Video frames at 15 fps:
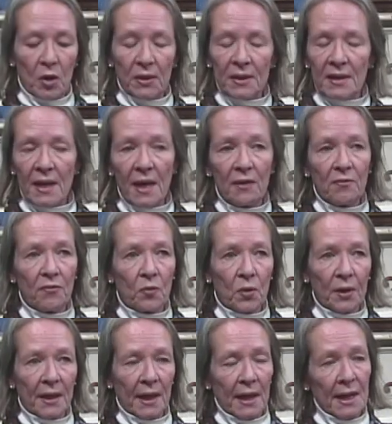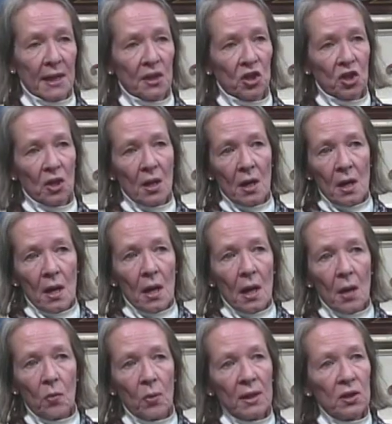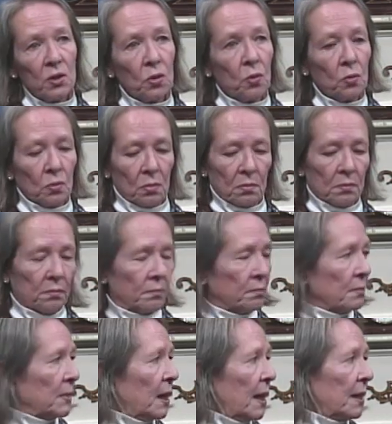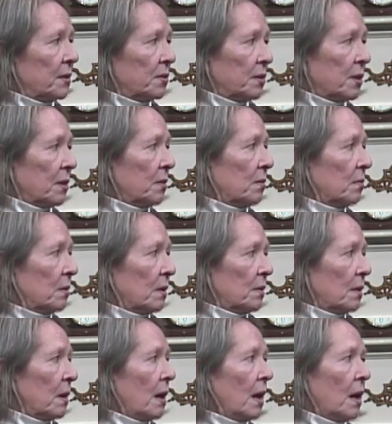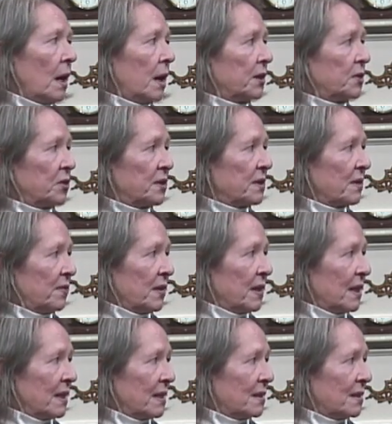a 1040H, and we do, I don't know, hundreds of these.